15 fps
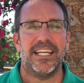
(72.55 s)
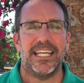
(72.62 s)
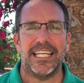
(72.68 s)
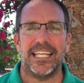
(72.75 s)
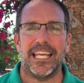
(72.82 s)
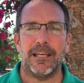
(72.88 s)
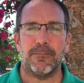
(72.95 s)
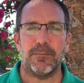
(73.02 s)
It
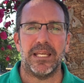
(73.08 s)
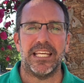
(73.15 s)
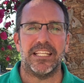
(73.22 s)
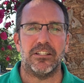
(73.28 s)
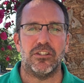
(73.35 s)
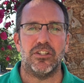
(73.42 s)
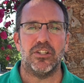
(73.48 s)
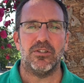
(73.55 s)
can't be
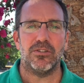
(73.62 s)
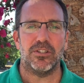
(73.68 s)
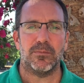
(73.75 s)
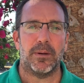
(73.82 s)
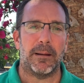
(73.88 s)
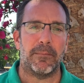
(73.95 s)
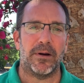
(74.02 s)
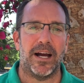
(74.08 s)
induced
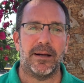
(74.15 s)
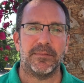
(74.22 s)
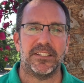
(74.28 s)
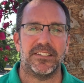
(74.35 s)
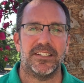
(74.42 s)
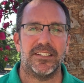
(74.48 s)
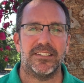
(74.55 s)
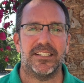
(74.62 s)
by
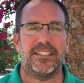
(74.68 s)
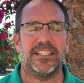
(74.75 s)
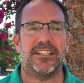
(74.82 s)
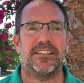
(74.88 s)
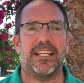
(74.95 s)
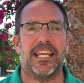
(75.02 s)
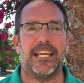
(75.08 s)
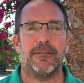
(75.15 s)
promises, and
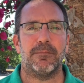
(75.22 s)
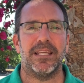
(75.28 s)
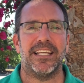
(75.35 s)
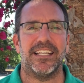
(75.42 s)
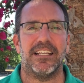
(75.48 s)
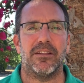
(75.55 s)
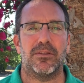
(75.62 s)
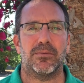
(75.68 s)
there can't be
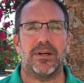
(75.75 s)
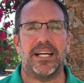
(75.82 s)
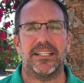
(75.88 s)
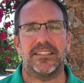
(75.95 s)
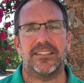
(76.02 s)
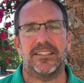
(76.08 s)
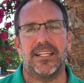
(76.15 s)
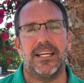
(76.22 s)
any threats.